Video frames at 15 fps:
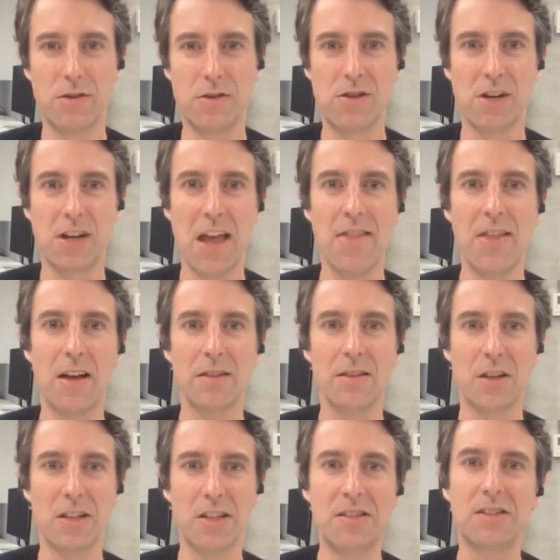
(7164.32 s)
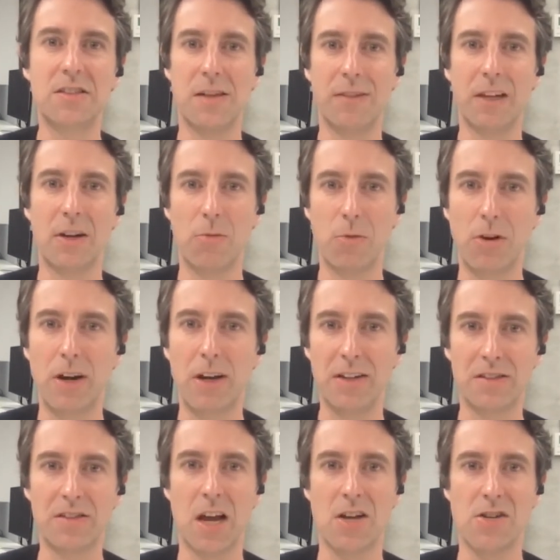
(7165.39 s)
together. So this is something that we're in
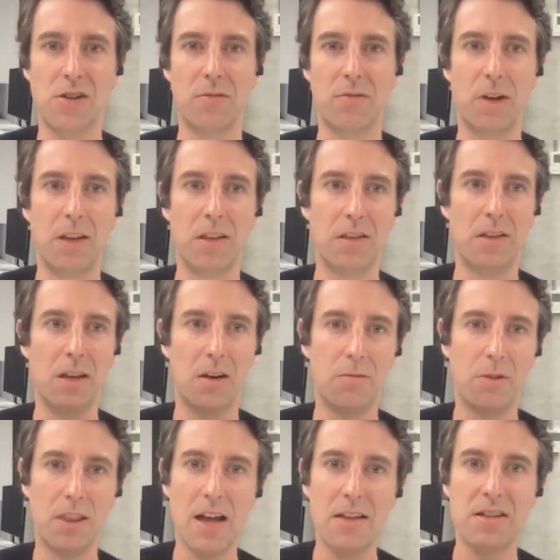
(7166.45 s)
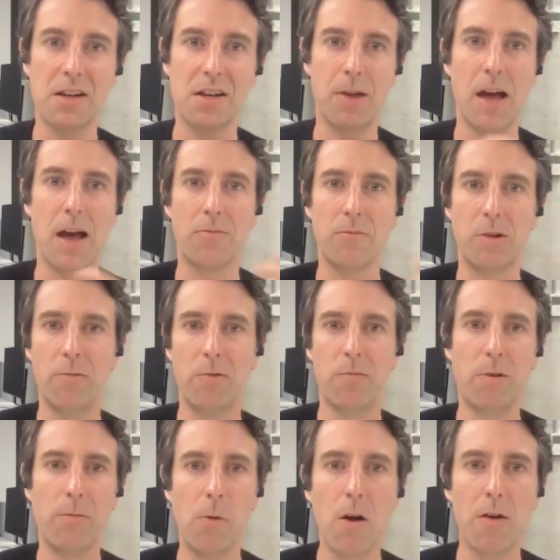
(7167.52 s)
discussion with ASIC about, and
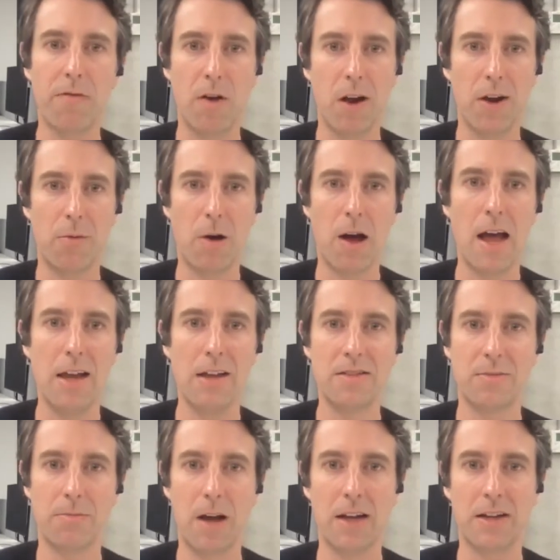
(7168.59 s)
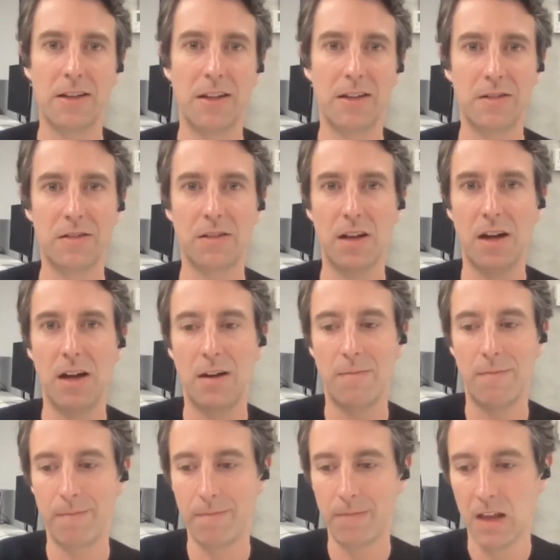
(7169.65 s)
we want to find a way to make this,
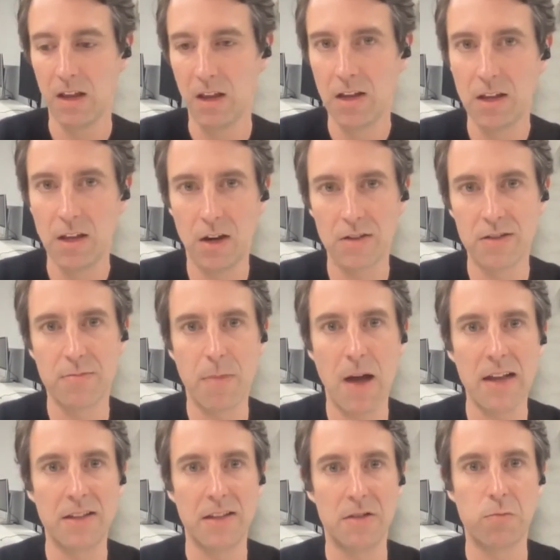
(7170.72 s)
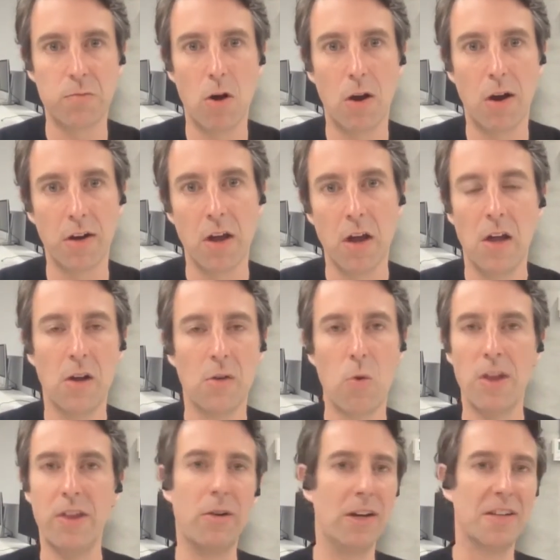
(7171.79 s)
to make this work,
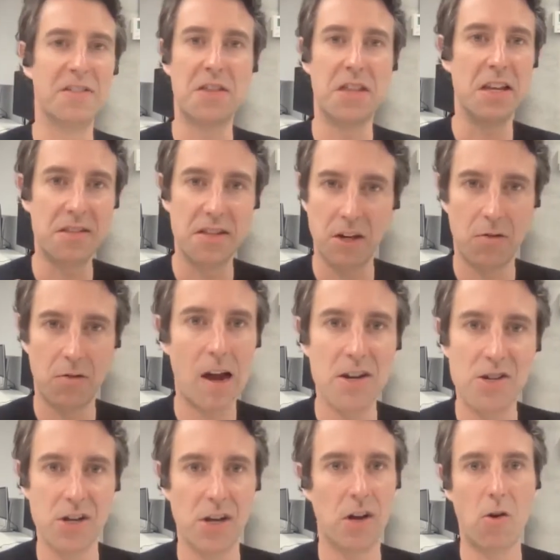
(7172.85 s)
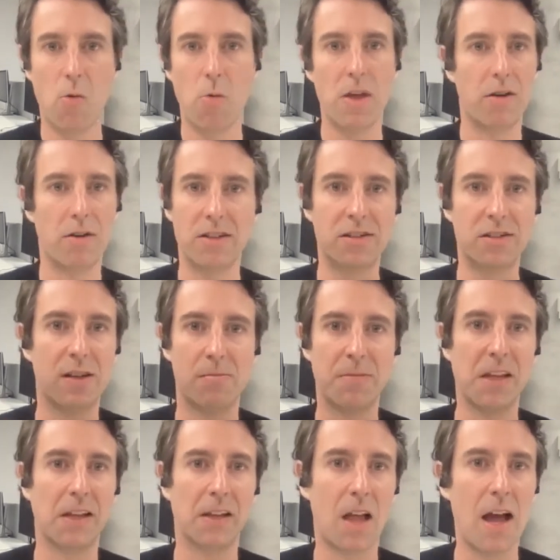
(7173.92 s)
whether it's this iteration or whether it's
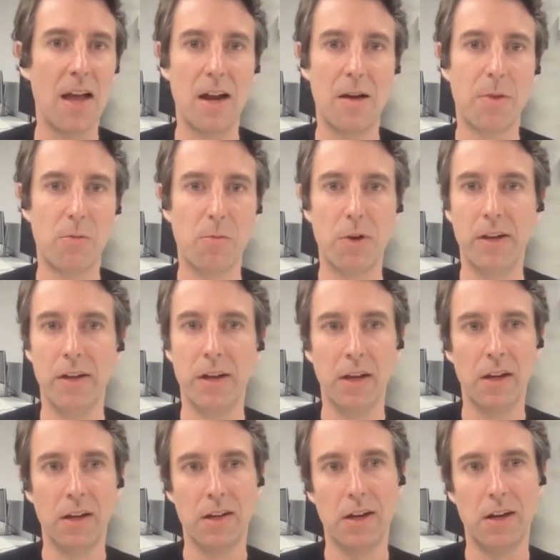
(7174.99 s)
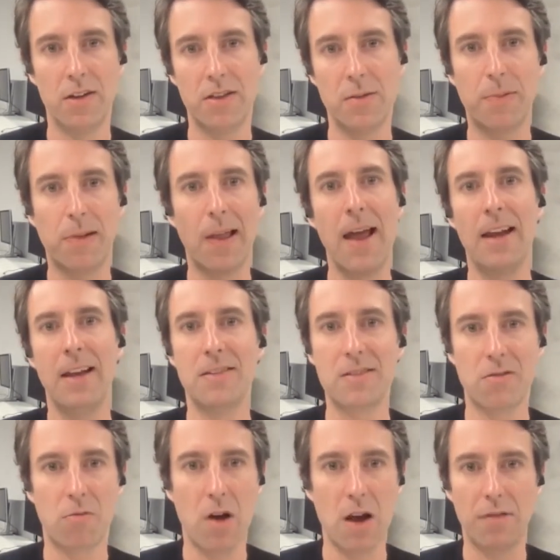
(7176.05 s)
something later. But the plan is
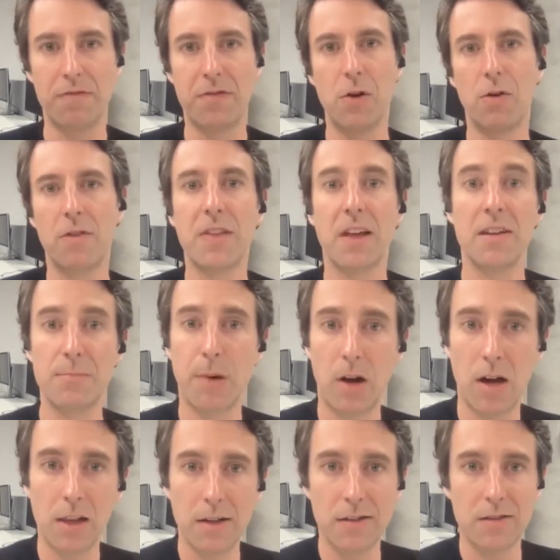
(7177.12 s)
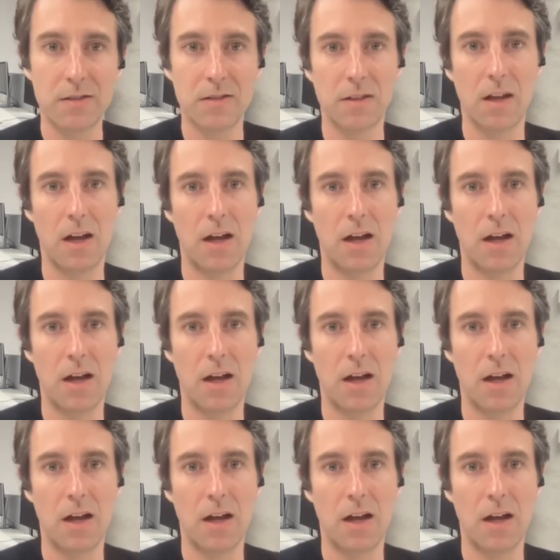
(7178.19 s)
to run a few of these pilots,